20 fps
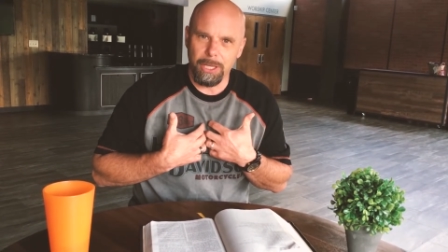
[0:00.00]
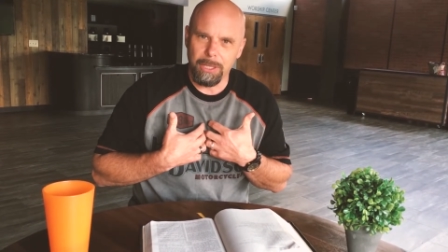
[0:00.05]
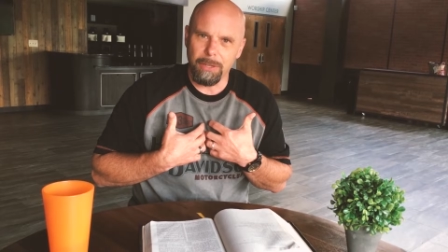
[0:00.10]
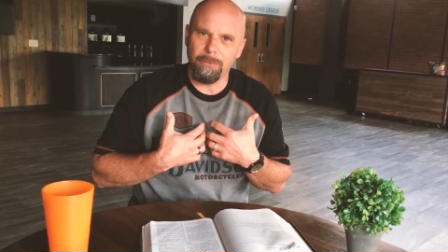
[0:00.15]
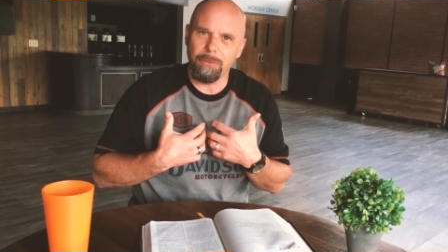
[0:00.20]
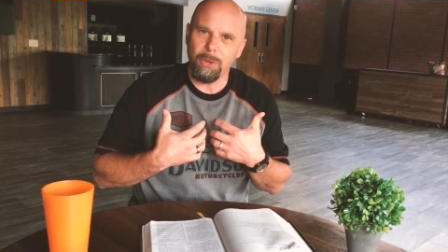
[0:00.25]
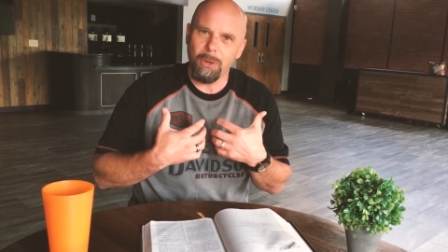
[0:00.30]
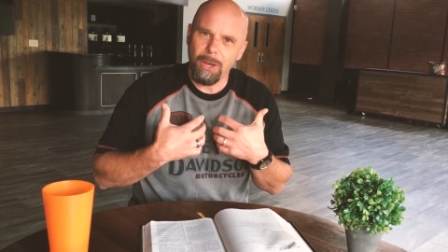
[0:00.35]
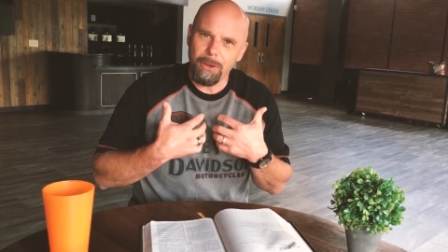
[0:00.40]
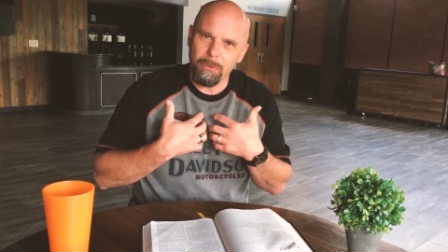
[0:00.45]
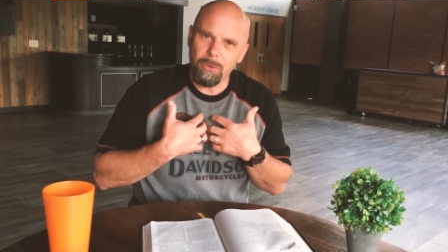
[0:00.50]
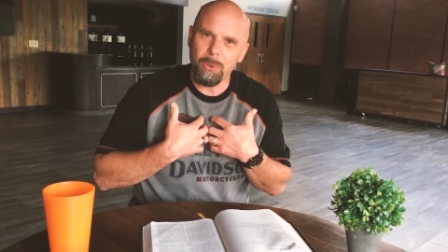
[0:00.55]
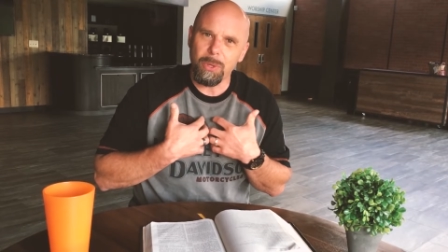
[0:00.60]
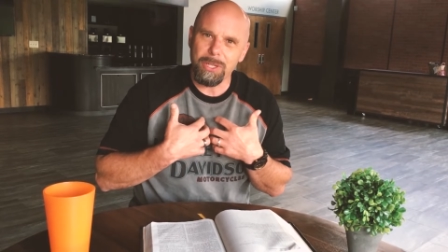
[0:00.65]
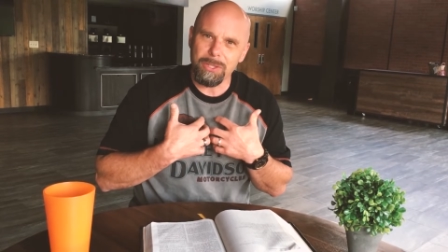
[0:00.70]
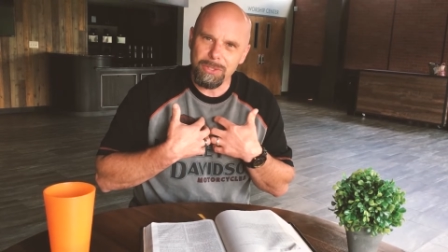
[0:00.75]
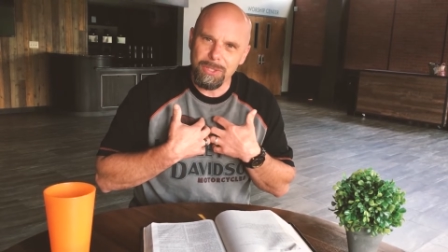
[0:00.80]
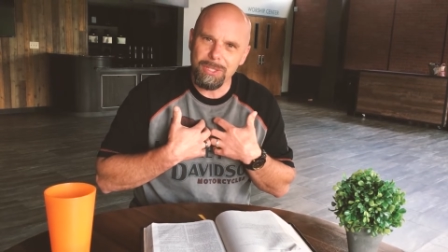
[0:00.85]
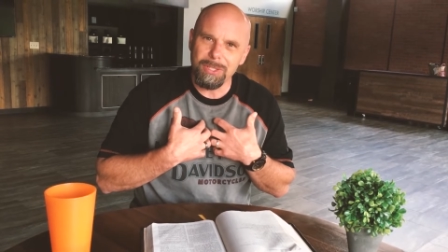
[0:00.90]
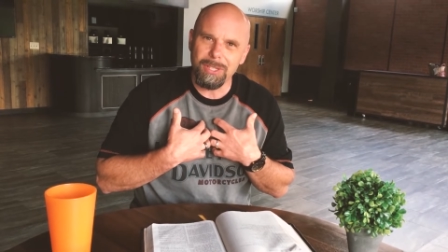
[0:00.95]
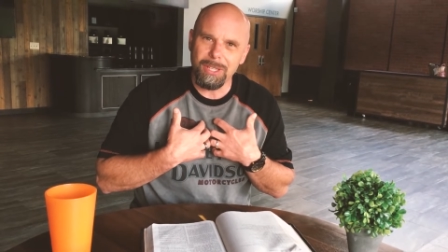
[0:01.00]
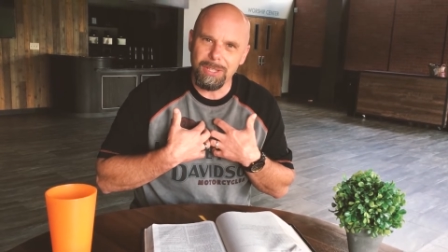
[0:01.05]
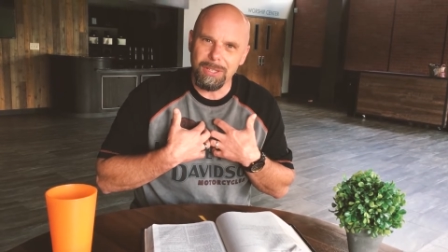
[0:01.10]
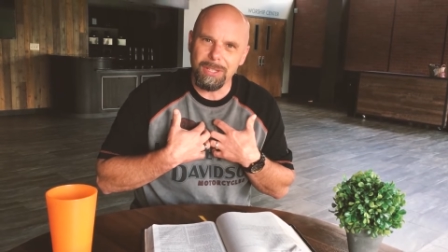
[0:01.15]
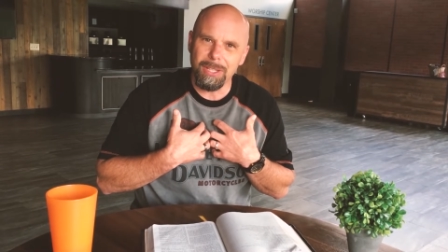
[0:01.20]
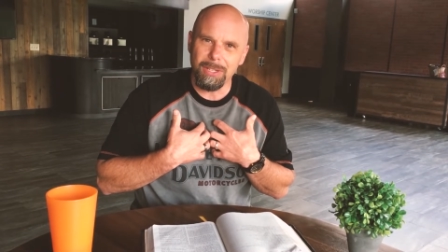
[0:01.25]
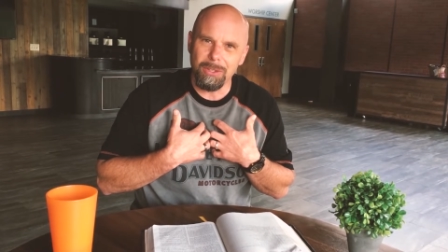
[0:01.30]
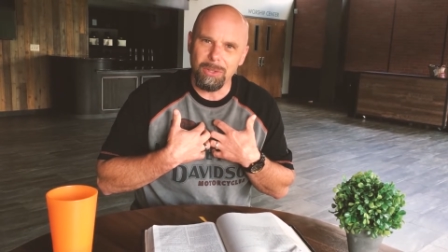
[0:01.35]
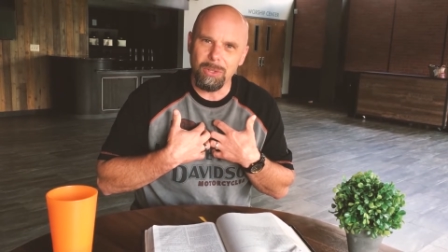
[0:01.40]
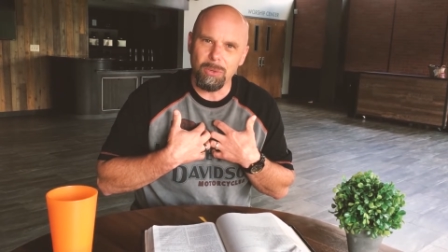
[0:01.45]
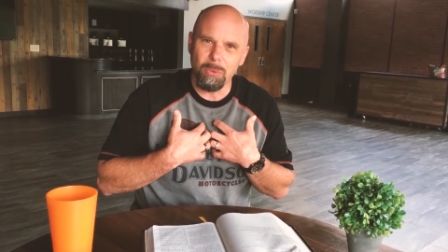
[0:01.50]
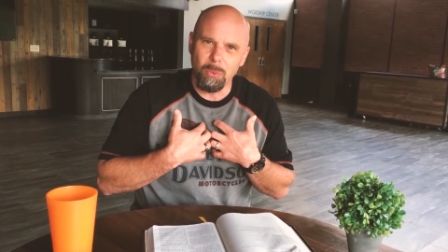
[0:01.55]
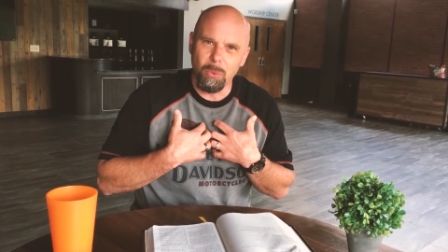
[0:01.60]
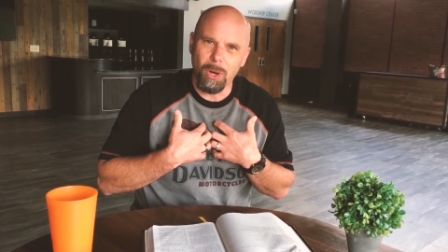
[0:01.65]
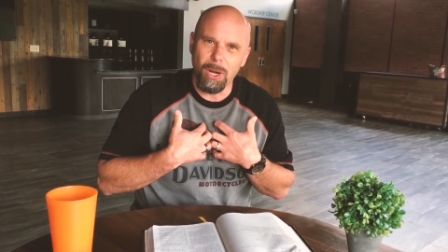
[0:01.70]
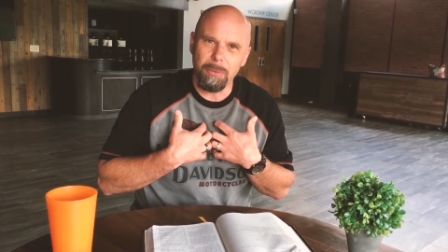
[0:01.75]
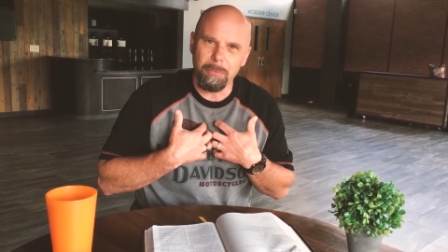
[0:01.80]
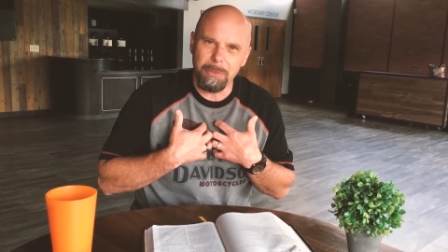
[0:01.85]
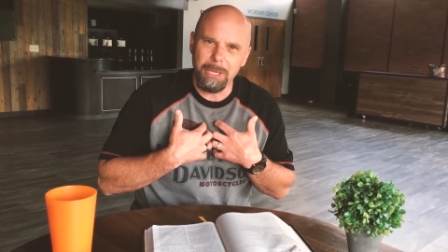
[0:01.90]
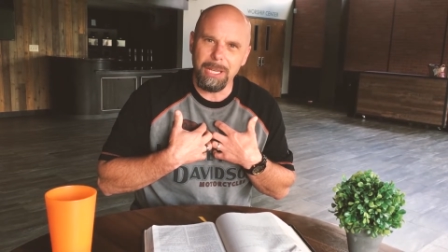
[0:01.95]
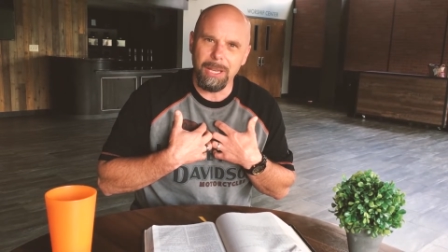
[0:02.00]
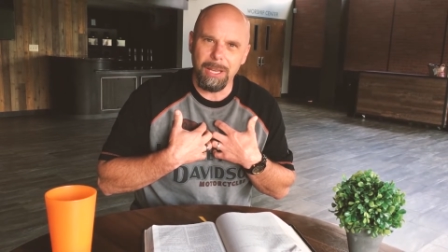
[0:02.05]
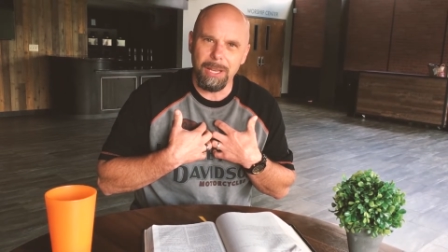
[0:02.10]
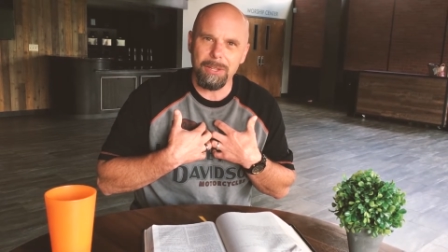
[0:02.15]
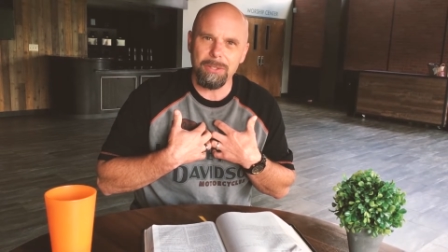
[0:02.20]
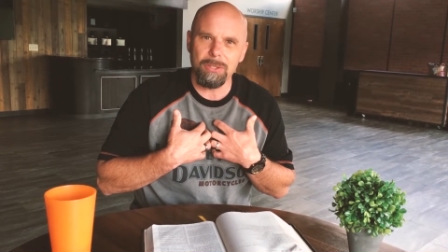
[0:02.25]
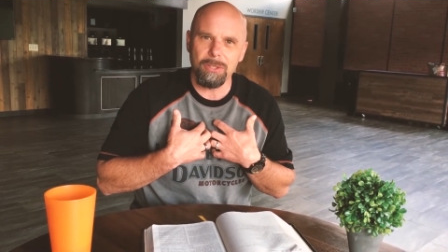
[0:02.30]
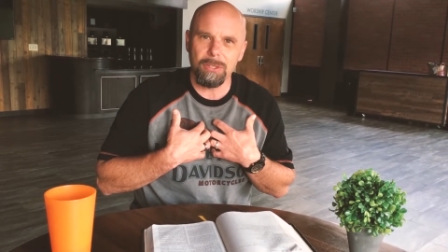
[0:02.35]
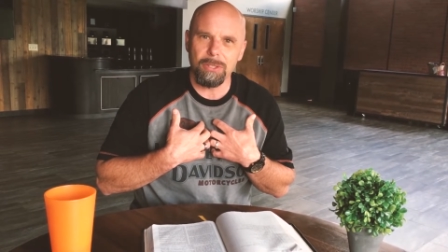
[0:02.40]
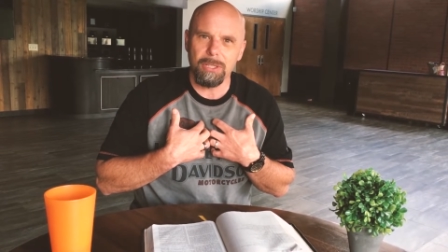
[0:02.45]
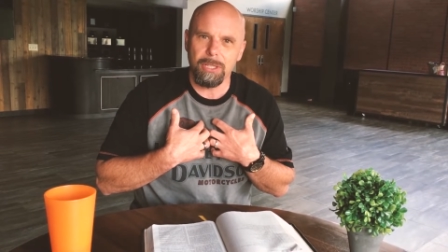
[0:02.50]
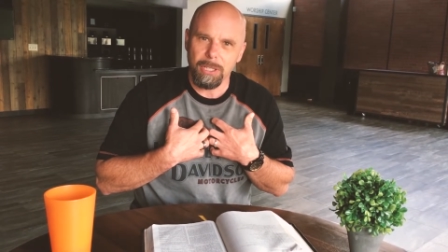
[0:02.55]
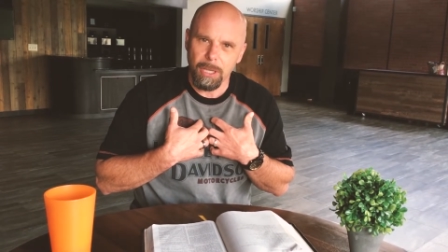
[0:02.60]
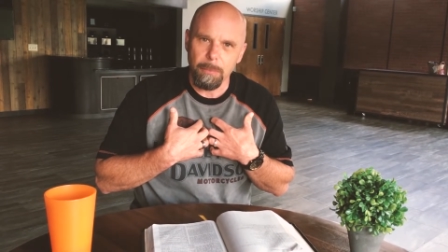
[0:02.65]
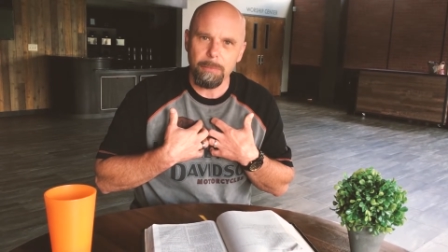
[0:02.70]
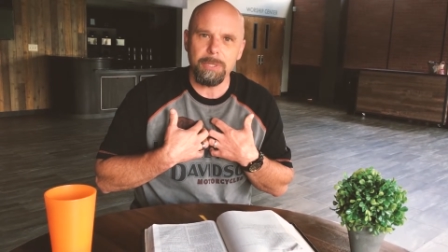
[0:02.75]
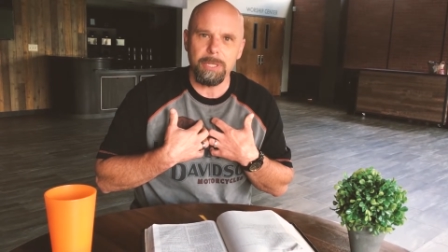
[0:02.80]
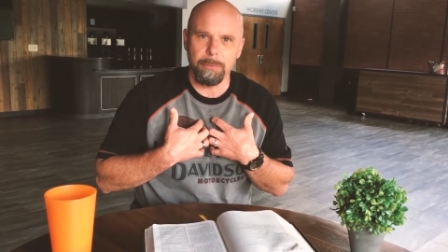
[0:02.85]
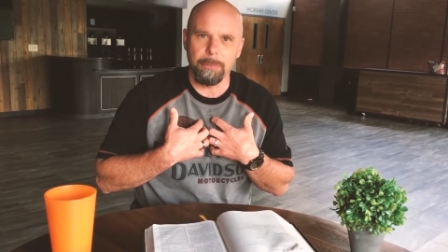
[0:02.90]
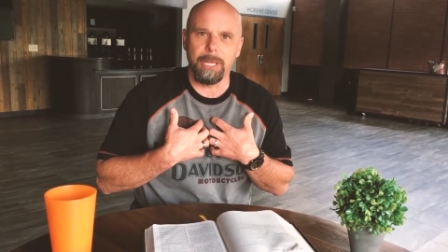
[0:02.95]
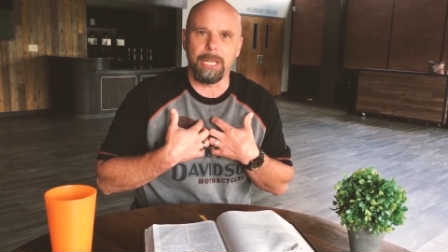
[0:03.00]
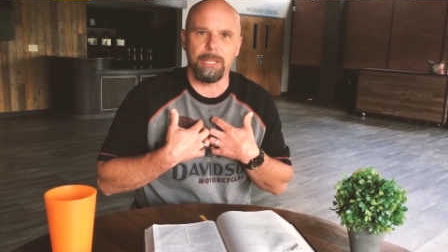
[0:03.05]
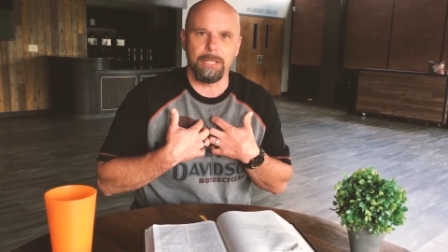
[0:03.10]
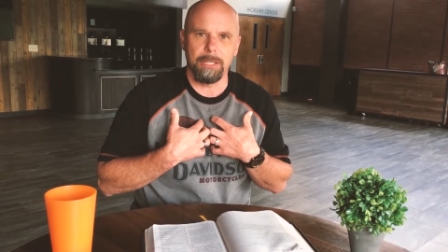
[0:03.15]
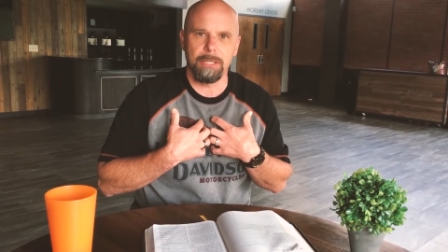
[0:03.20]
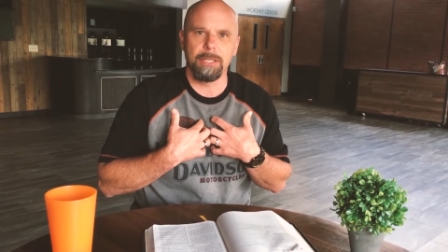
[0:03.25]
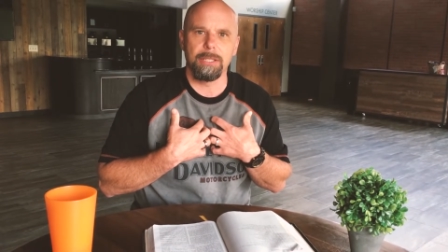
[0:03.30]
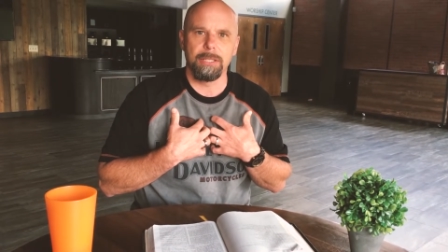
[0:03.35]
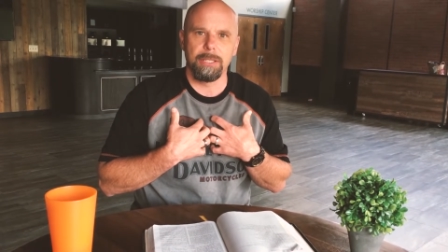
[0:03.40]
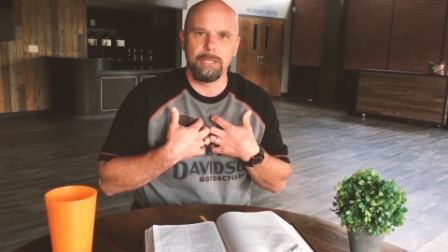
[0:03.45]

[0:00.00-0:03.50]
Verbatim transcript: like if you have questions that, that you want me to answer, come to me.